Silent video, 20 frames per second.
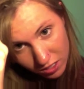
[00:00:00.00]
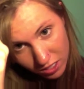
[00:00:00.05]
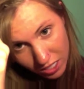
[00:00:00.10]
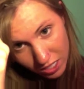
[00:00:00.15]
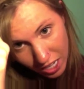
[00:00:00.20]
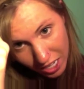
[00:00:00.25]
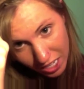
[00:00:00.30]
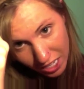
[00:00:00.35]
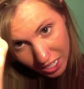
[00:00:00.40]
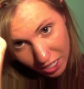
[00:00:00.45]

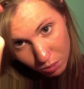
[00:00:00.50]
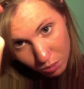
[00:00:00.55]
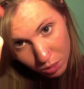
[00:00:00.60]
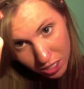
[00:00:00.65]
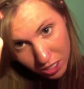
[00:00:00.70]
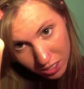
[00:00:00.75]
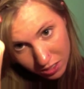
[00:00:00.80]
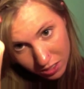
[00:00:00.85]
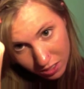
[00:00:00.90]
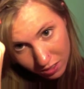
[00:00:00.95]
taking
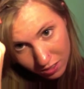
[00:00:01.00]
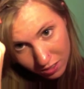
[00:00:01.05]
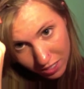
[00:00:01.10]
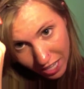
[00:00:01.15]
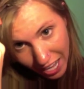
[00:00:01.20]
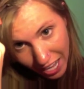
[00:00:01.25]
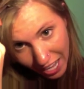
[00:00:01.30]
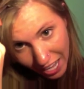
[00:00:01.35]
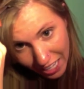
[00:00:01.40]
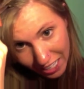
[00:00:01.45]
pieces
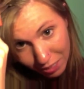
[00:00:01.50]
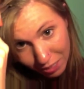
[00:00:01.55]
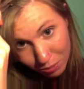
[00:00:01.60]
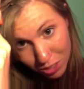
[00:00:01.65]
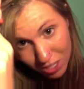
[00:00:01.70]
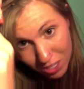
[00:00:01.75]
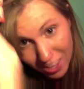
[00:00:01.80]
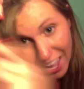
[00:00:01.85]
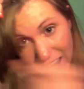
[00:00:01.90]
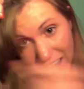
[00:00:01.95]
and adding them
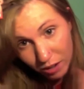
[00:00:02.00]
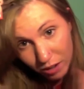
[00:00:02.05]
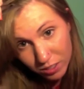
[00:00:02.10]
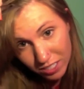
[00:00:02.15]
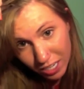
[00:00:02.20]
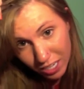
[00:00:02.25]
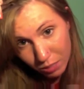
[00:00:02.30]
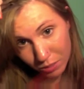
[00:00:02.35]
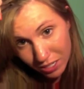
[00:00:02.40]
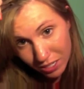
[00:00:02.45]
to the
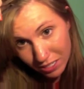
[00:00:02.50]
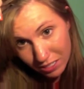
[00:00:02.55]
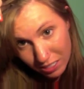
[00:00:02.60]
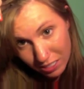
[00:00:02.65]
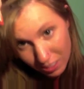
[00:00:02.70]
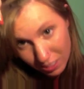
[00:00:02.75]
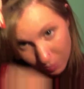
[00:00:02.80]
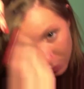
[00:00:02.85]
outside piece.